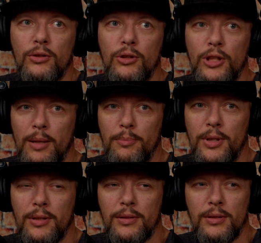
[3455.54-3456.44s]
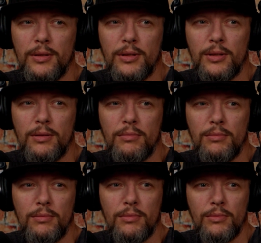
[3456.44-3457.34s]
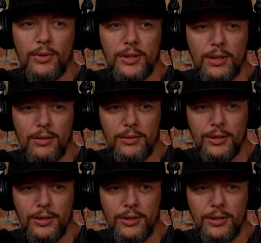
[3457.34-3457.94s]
Champions? What's it called?